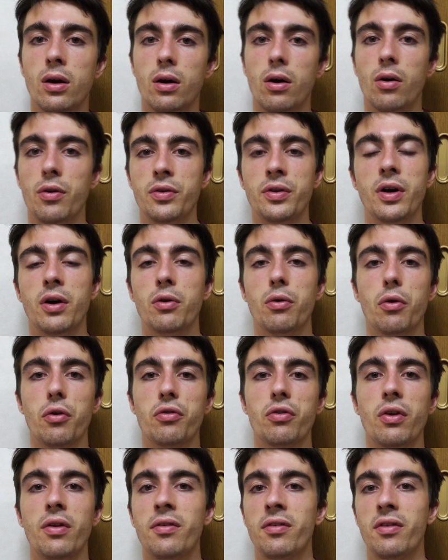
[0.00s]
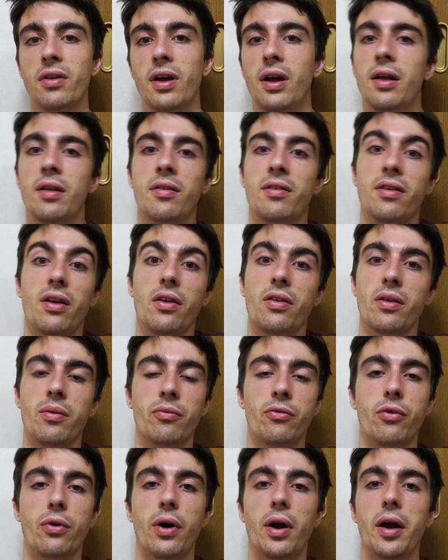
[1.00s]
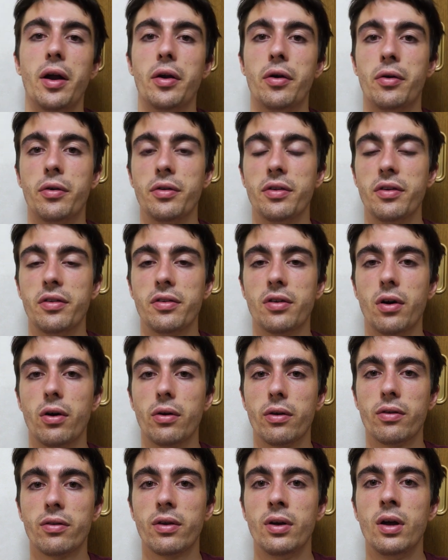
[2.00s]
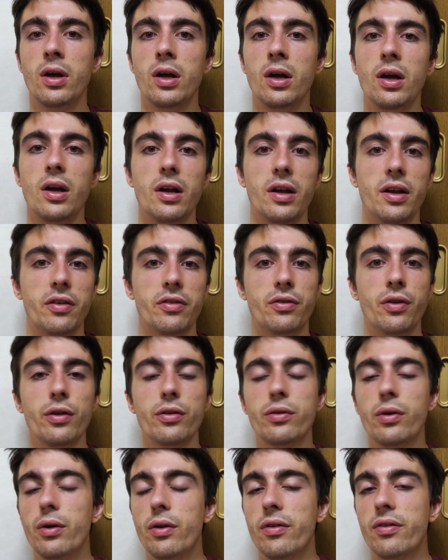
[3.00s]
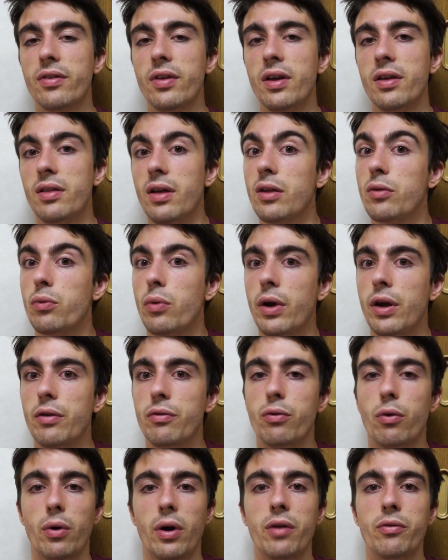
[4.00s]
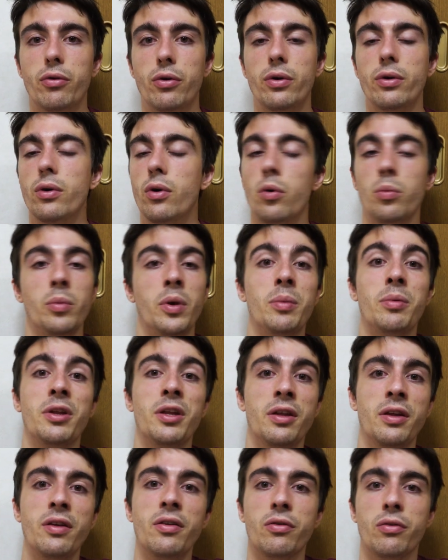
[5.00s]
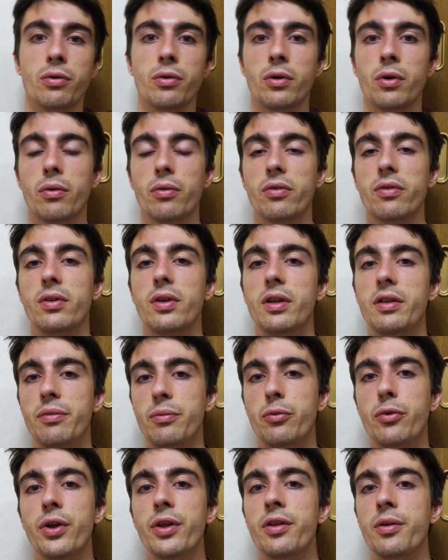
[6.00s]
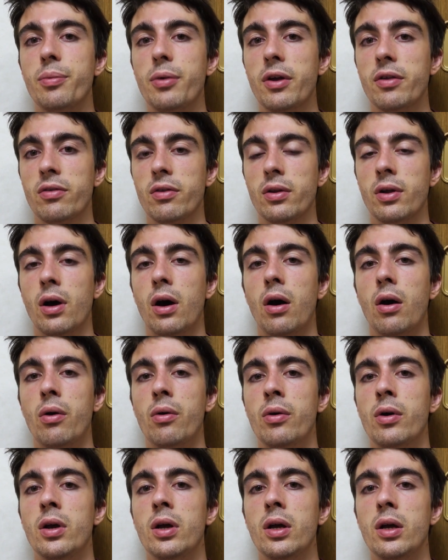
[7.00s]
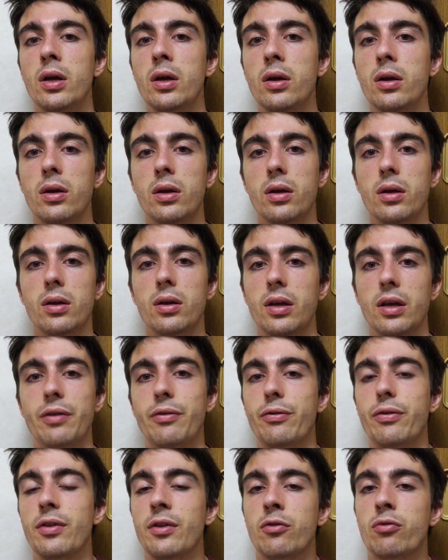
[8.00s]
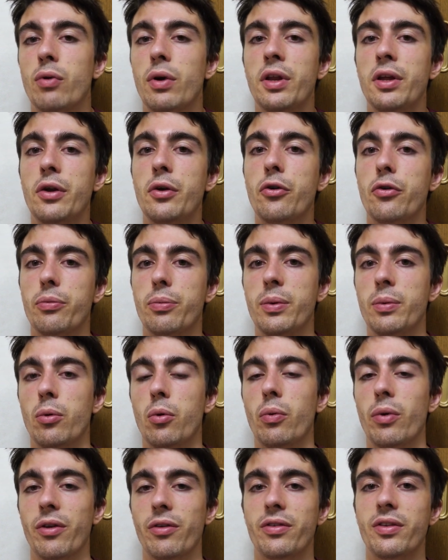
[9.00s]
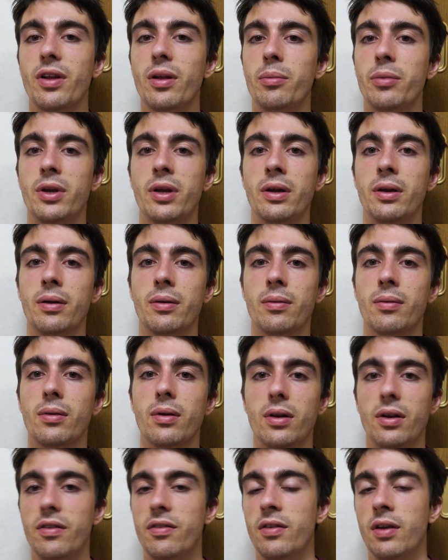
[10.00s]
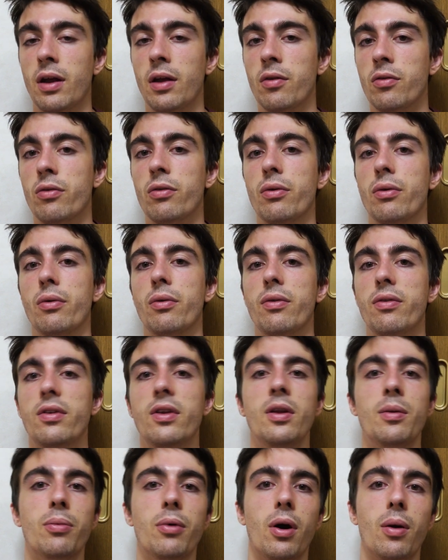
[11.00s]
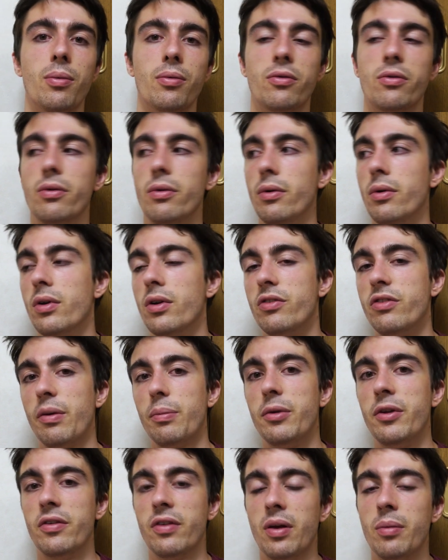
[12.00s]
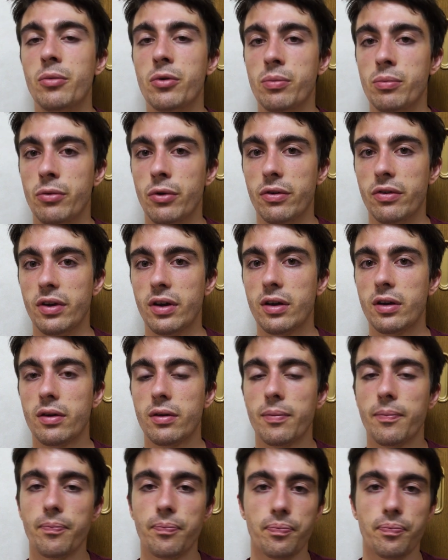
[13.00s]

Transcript: on Yahoo Auctions and sell them for higher on Discogs. It's not gonna stay that way forever, or maybe it is, who knows. It really depends on how, if in 20 years people will still be listening to city pop, to Japanese ambient music,